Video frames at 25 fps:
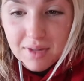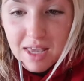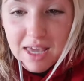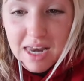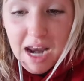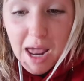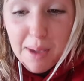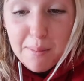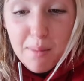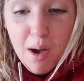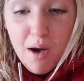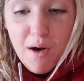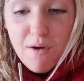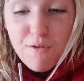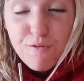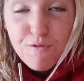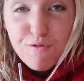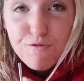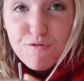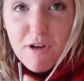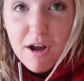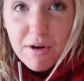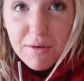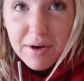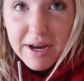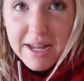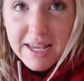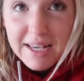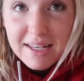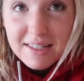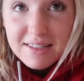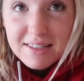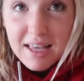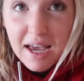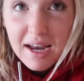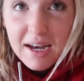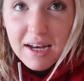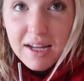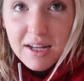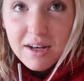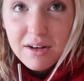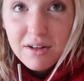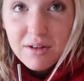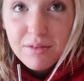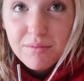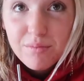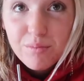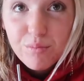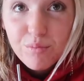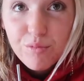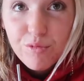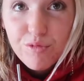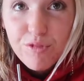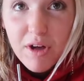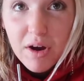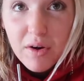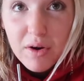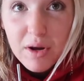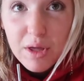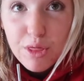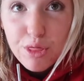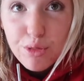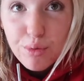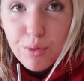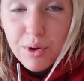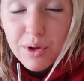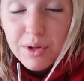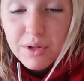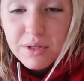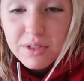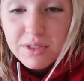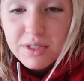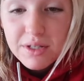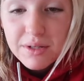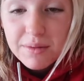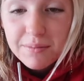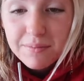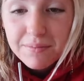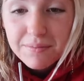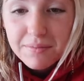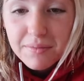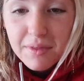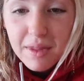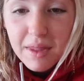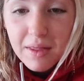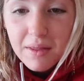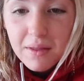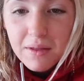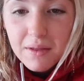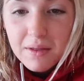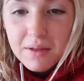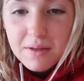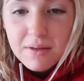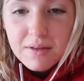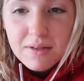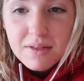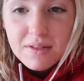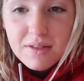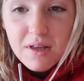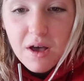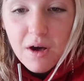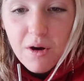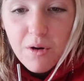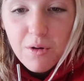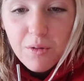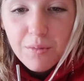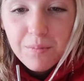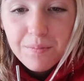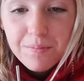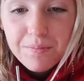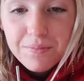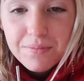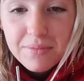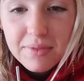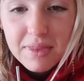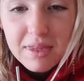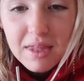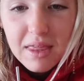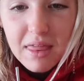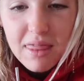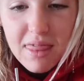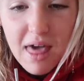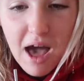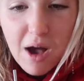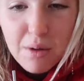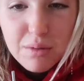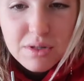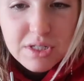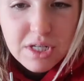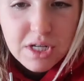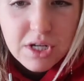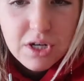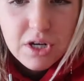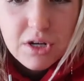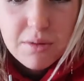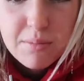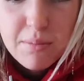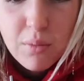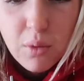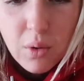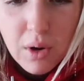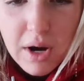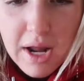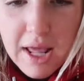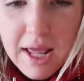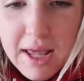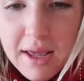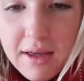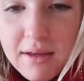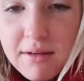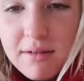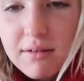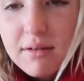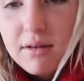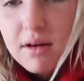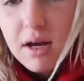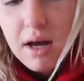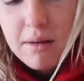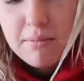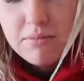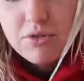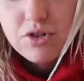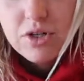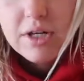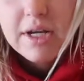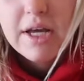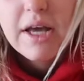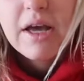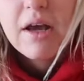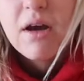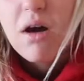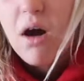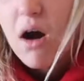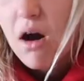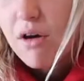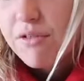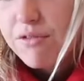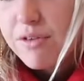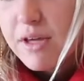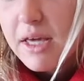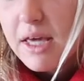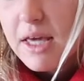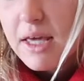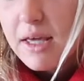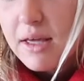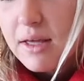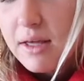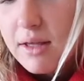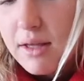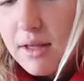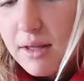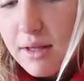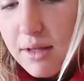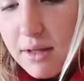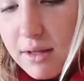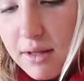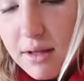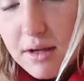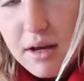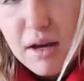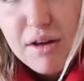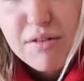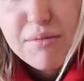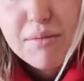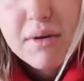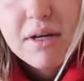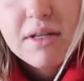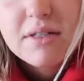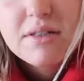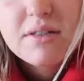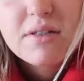And I'm very excited, very thrilled. So that was a good morning. I'm drinking coffee. I have my